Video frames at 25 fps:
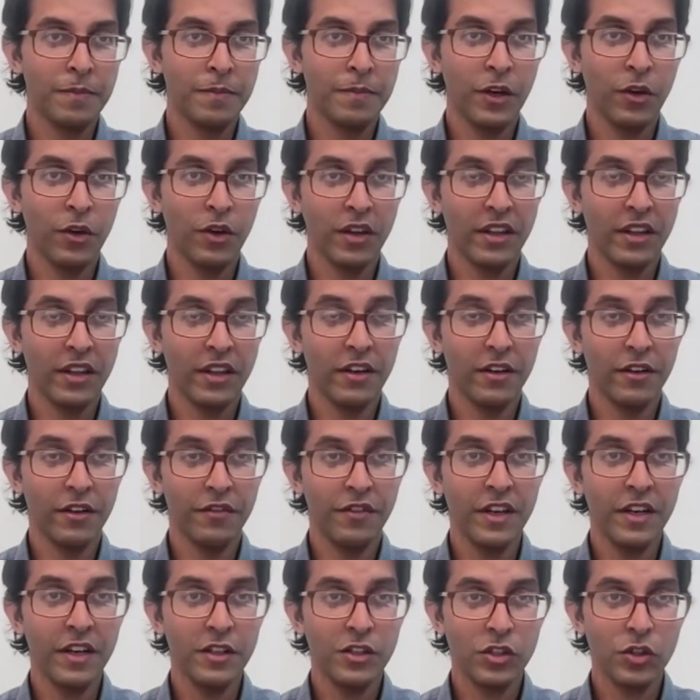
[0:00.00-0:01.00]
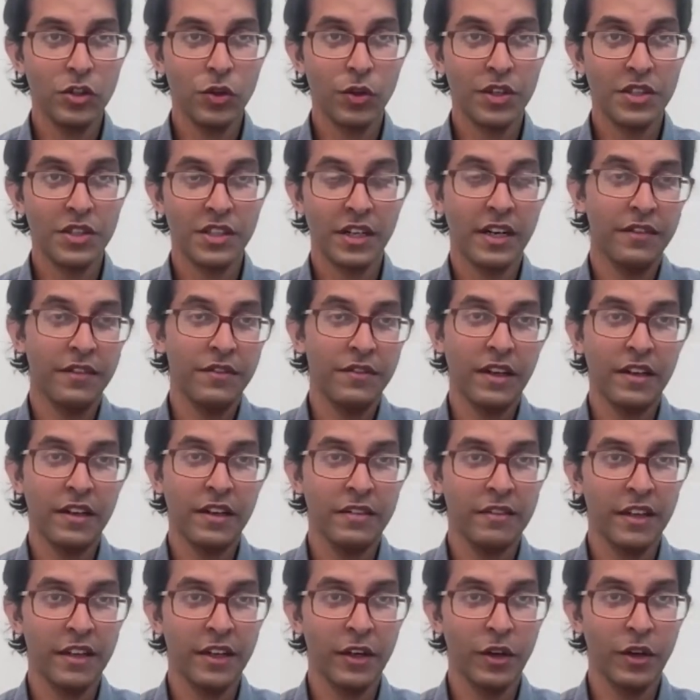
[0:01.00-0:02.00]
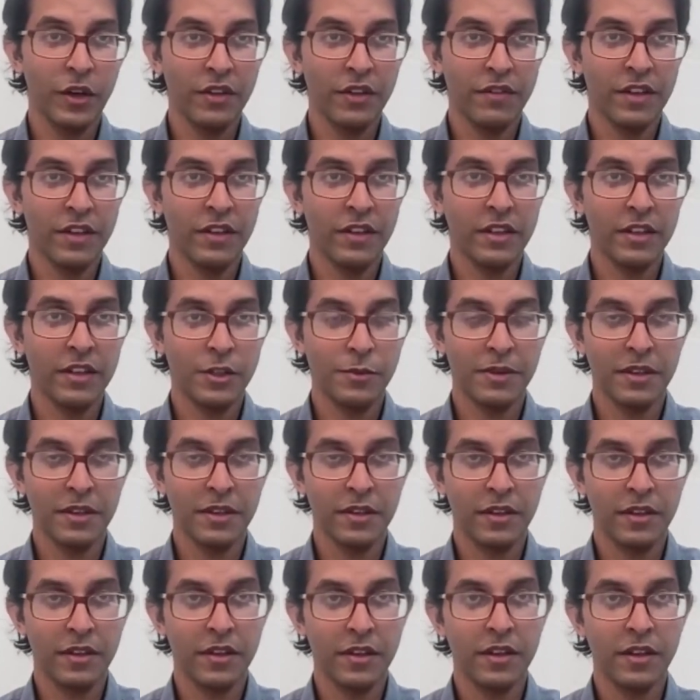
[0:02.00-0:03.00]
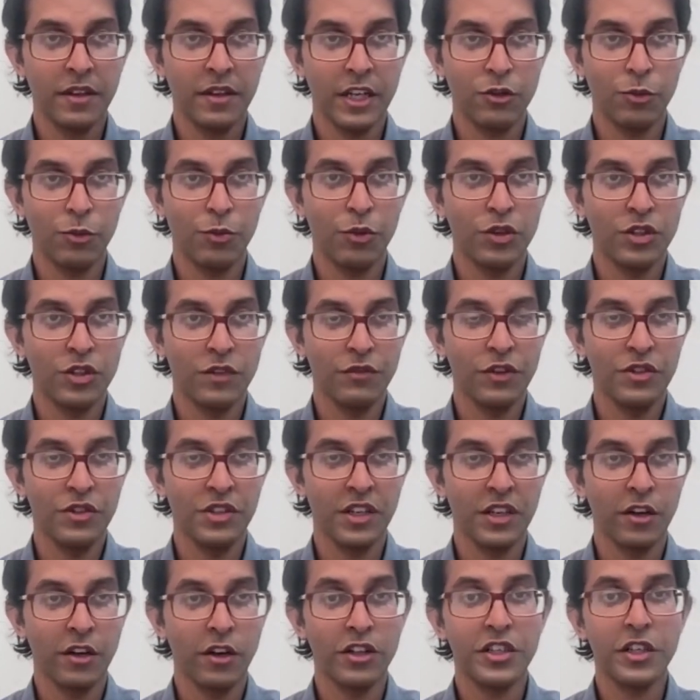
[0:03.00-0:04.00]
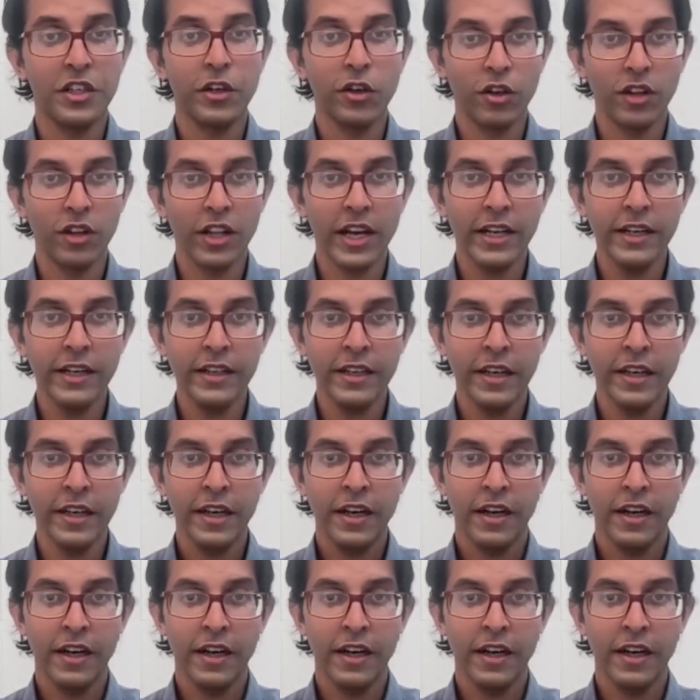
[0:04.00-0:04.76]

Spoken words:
either a venous source, and even there's been case reports of using an arterial line.